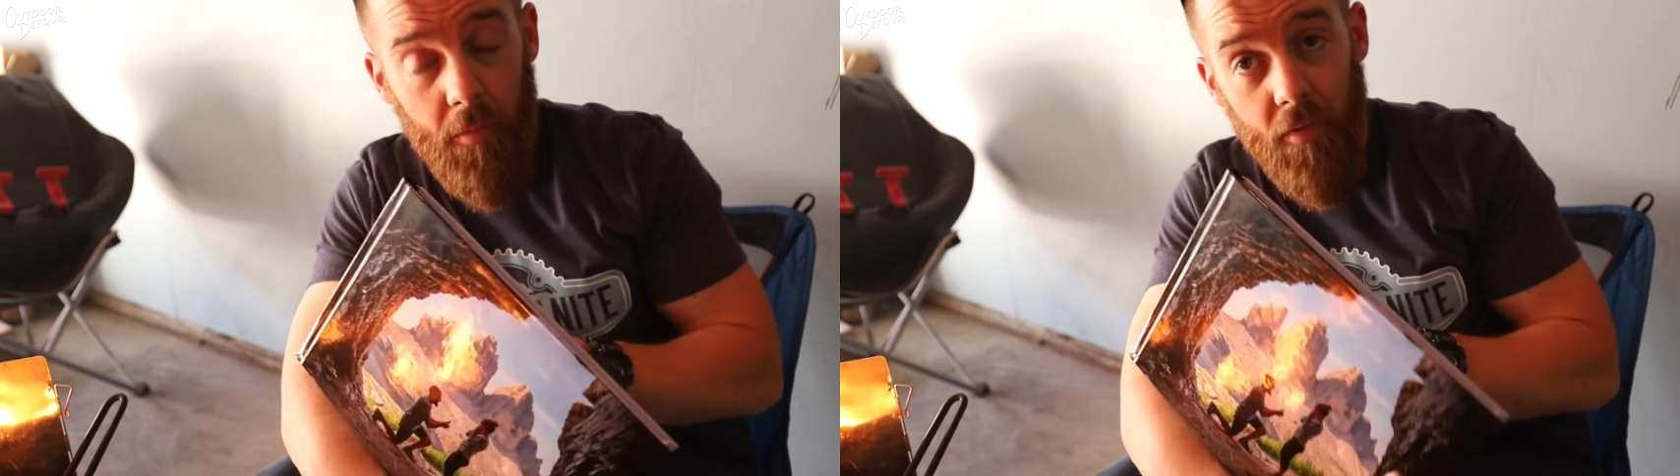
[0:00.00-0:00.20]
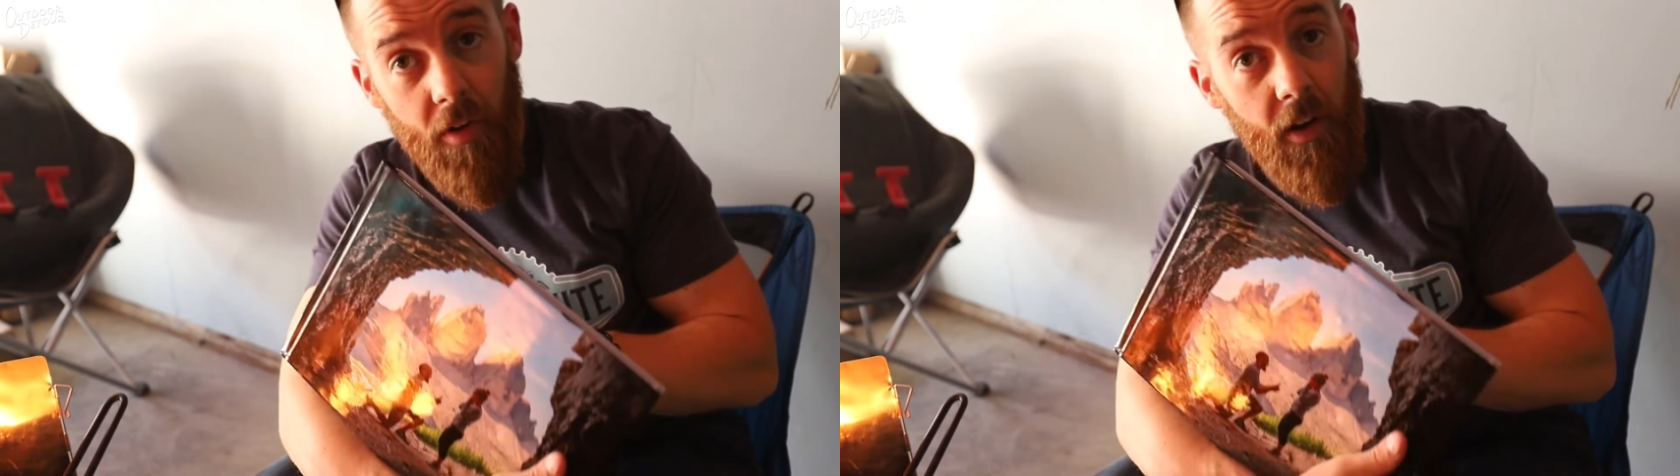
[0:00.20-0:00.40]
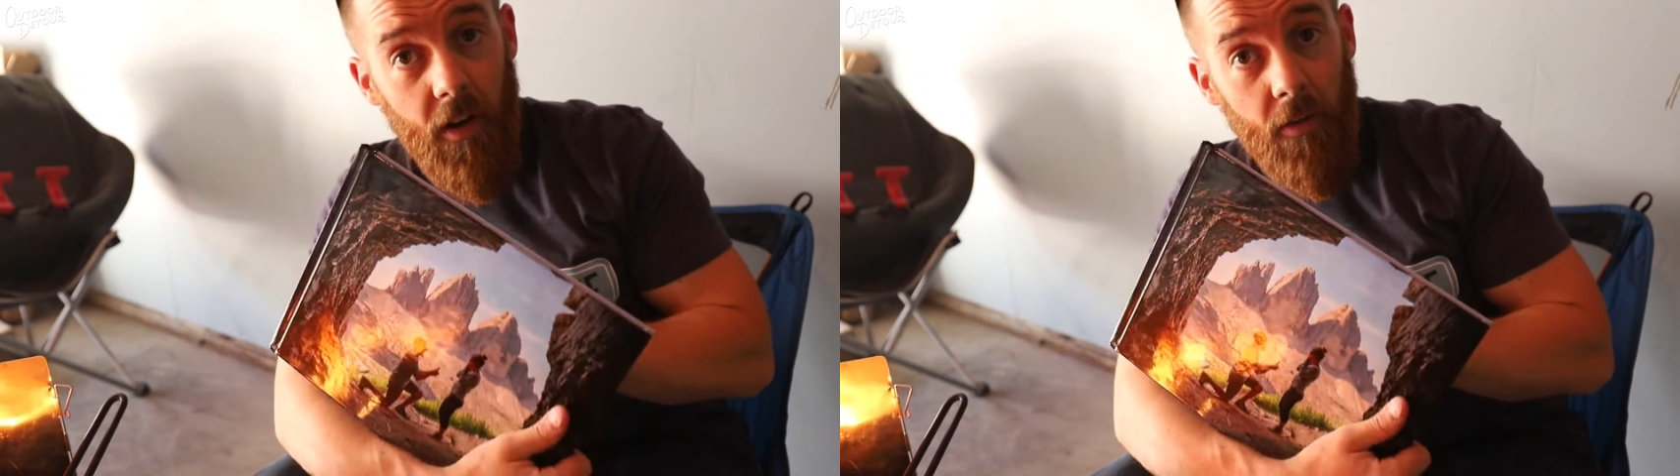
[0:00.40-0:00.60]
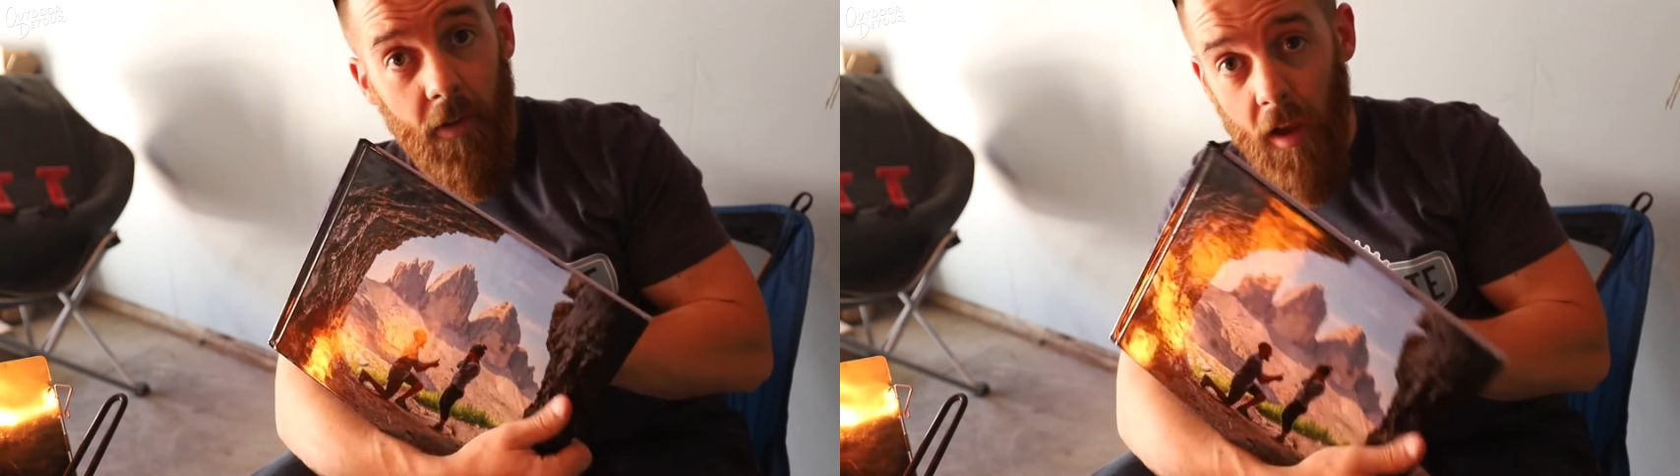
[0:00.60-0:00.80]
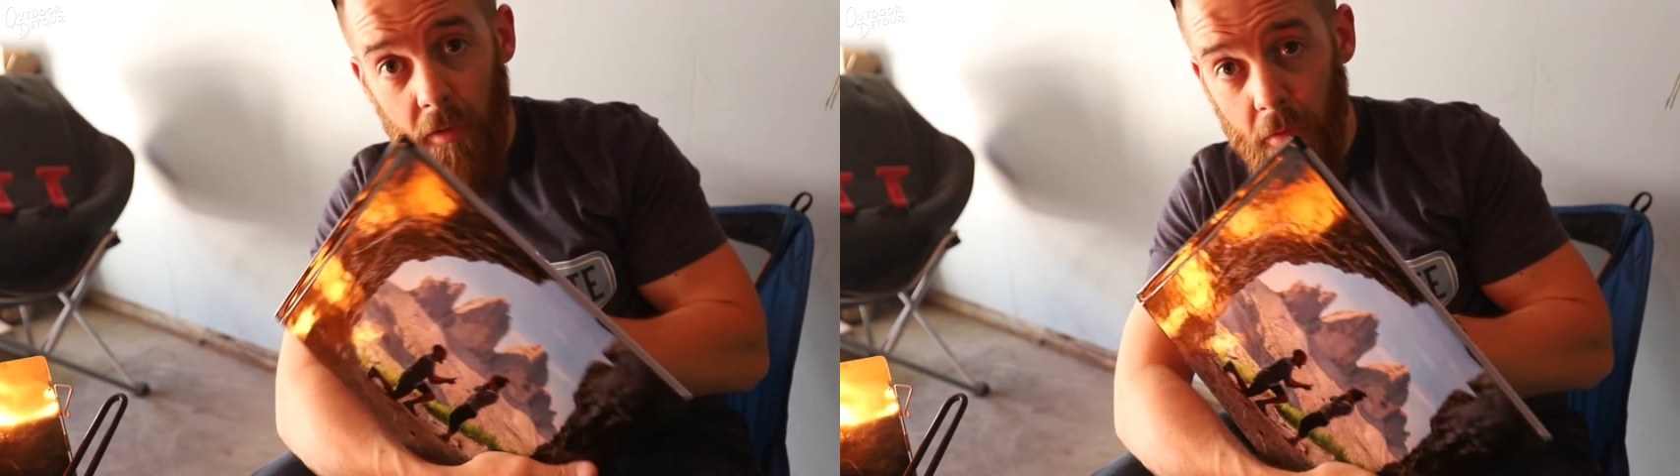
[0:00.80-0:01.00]
in print if
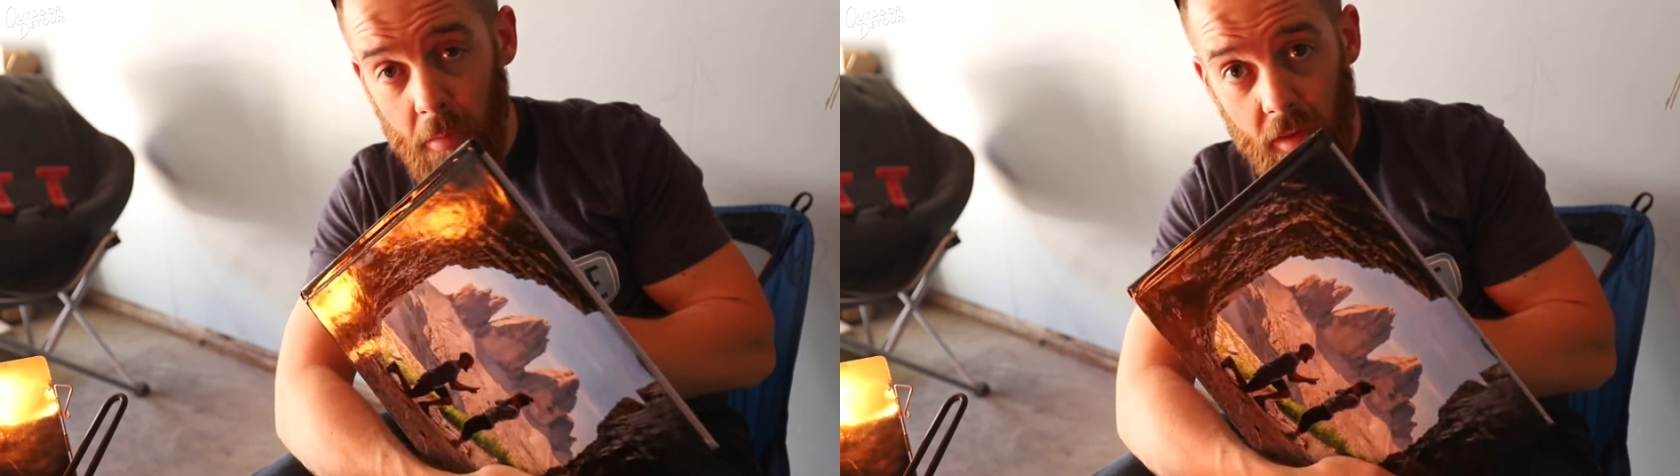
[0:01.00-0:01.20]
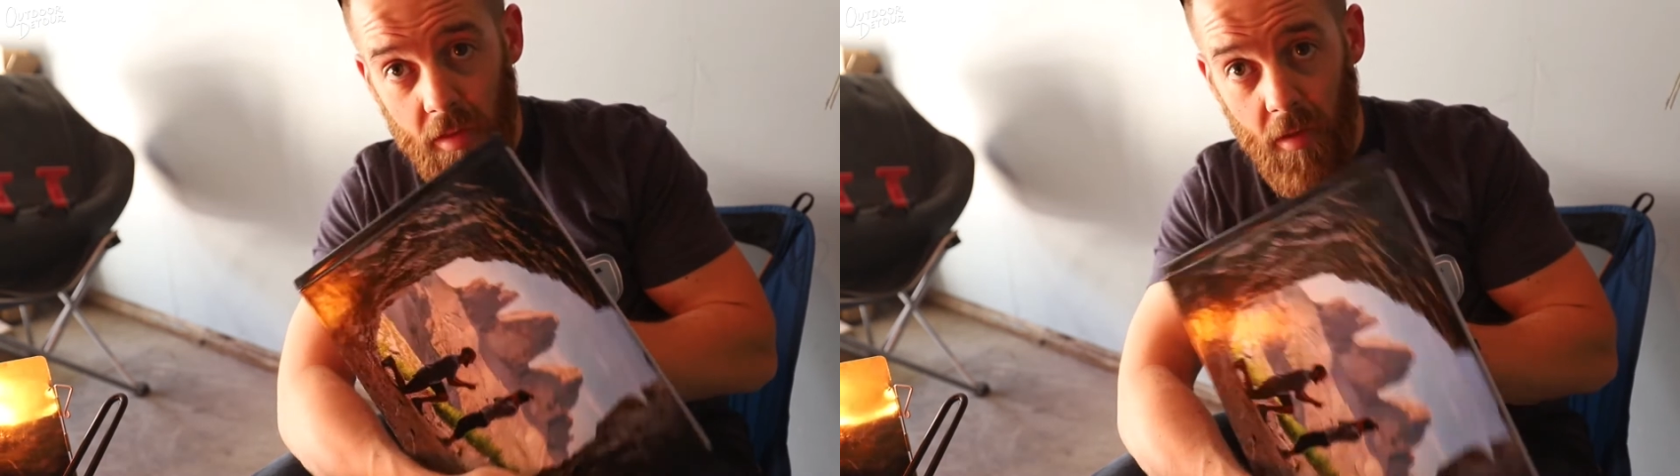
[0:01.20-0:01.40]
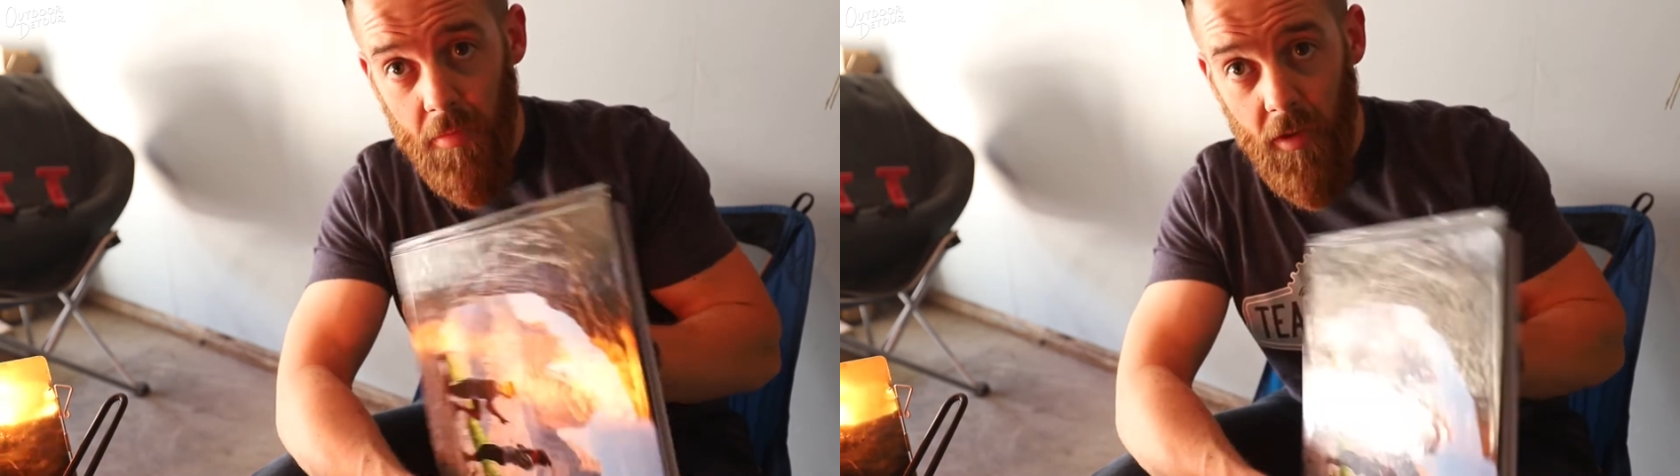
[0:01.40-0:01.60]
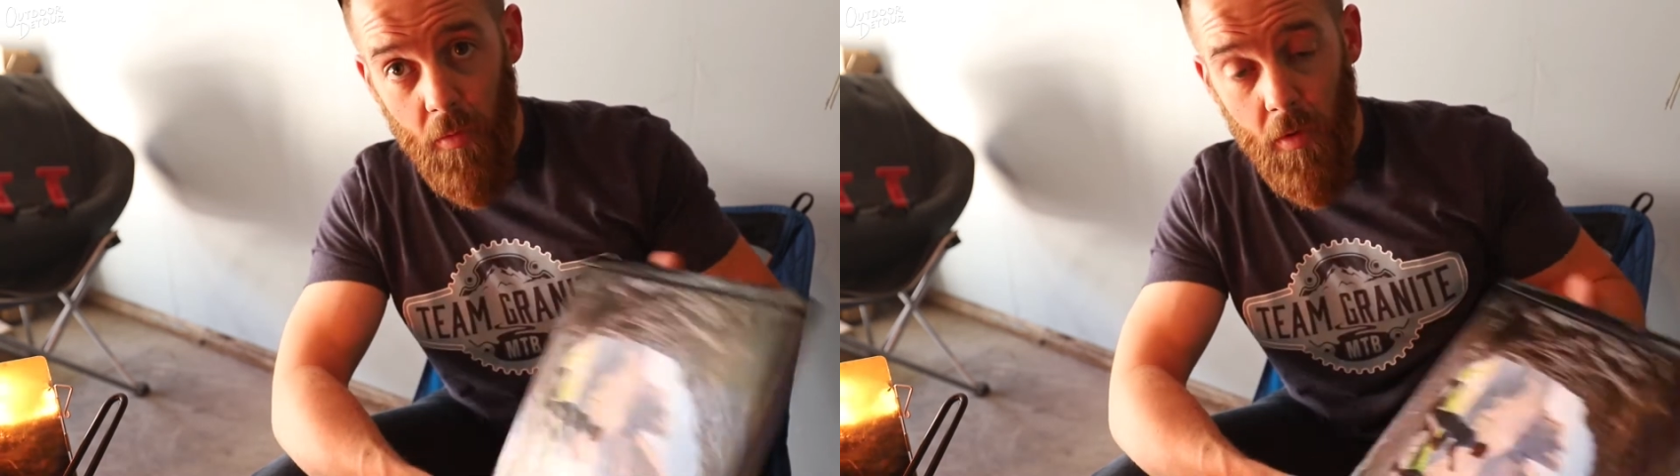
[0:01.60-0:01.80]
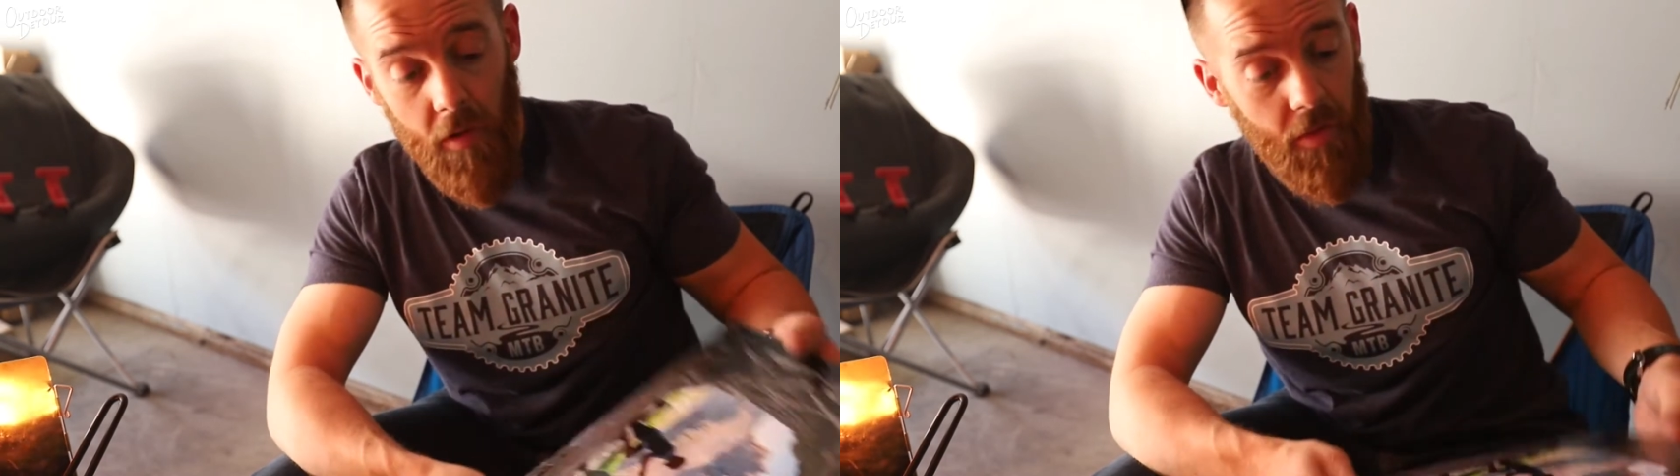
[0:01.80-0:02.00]
God forbid something
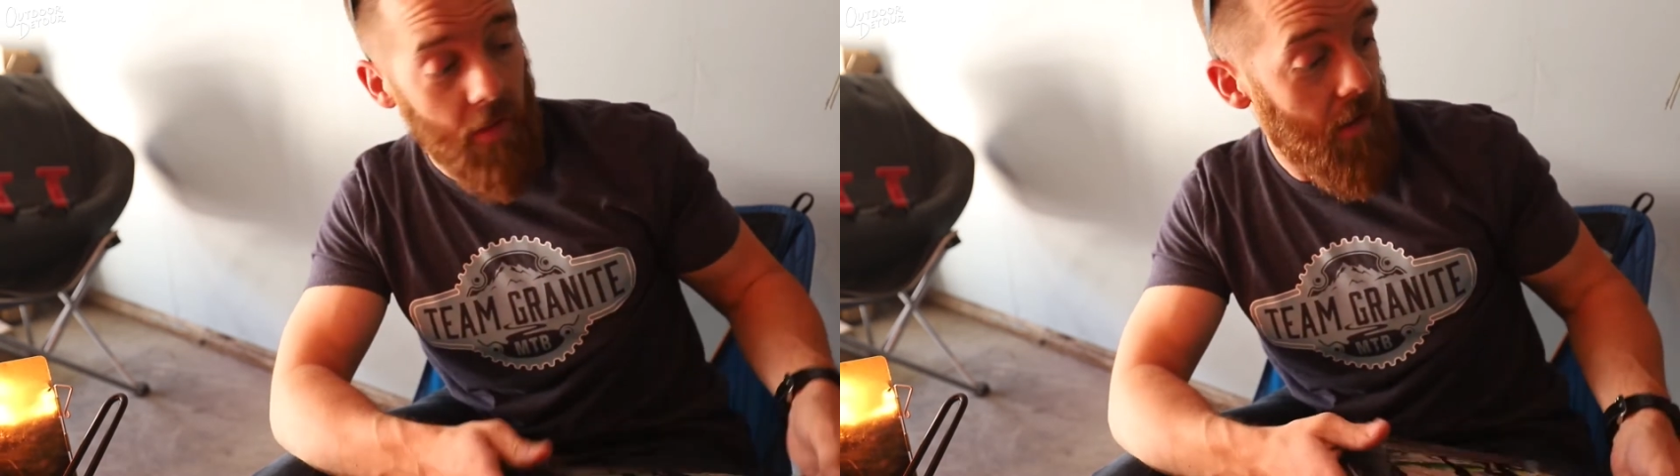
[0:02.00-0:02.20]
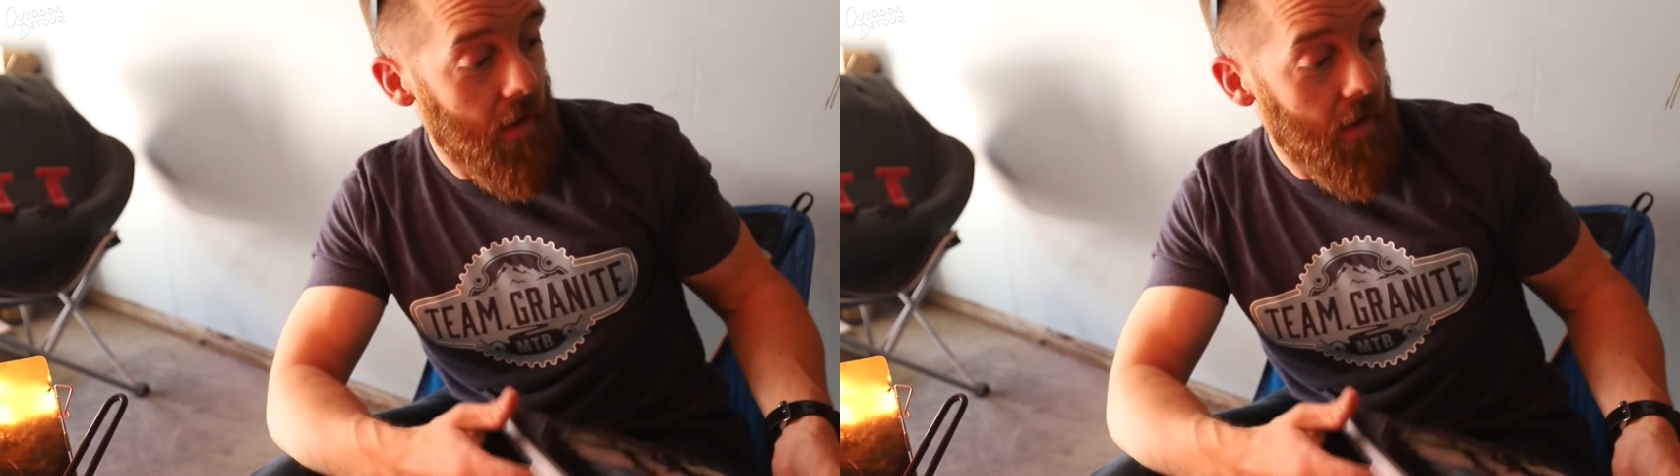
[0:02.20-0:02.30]
was